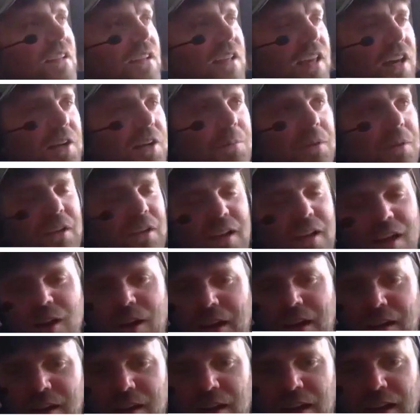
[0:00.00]
accountability now,
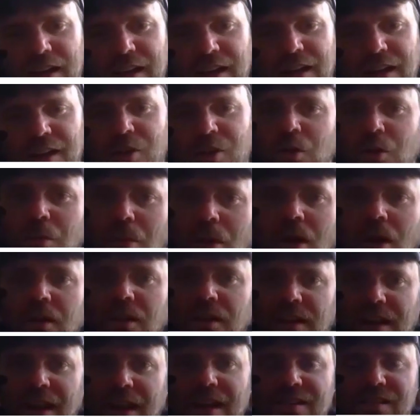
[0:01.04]
I kind of go to
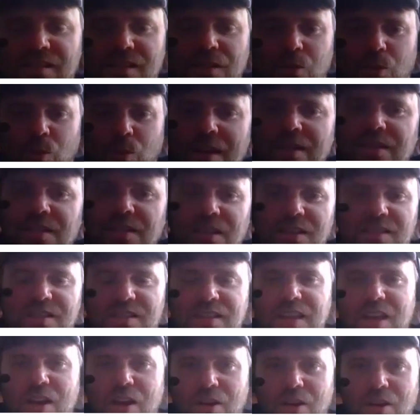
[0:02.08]
market as the rent a
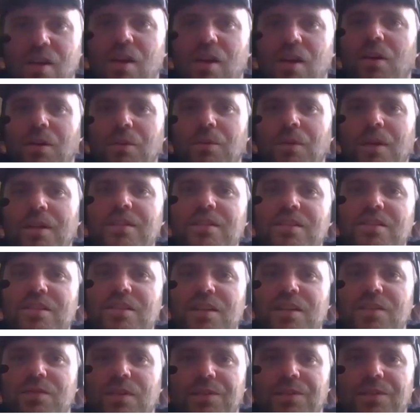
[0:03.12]
CRO or rent a
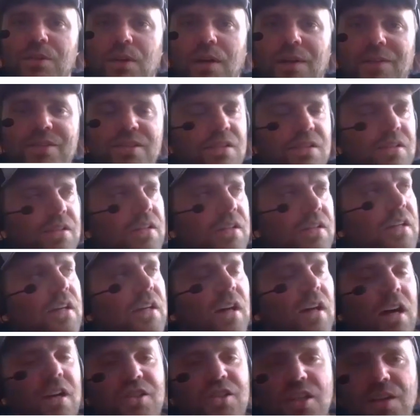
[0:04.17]
chief revenue officer.
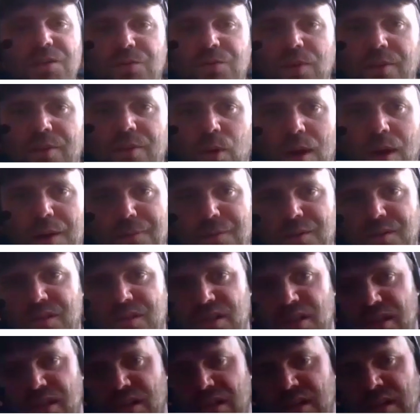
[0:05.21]
A chief revenue
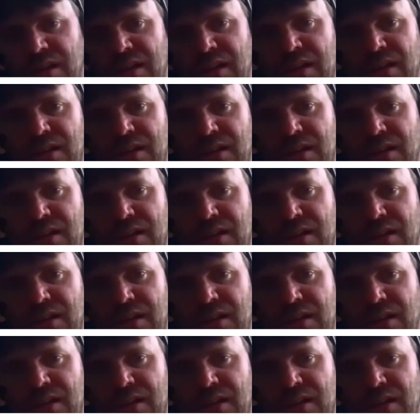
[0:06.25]
officer,